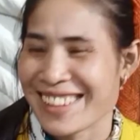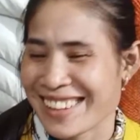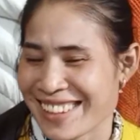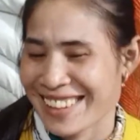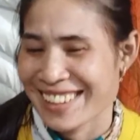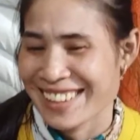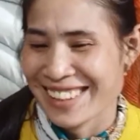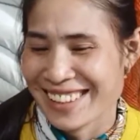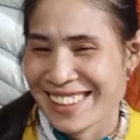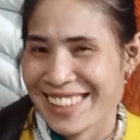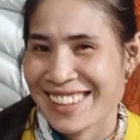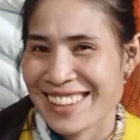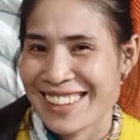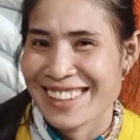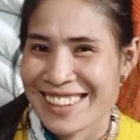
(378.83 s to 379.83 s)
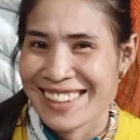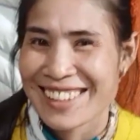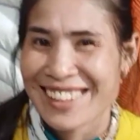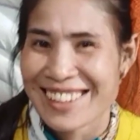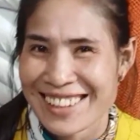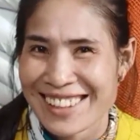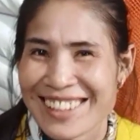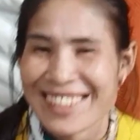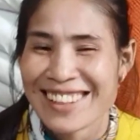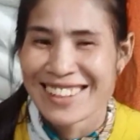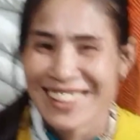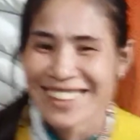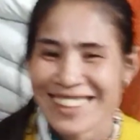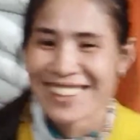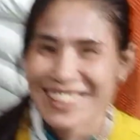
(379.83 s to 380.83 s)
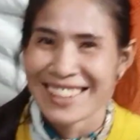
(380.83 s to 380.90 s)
at the same shop. Both of them are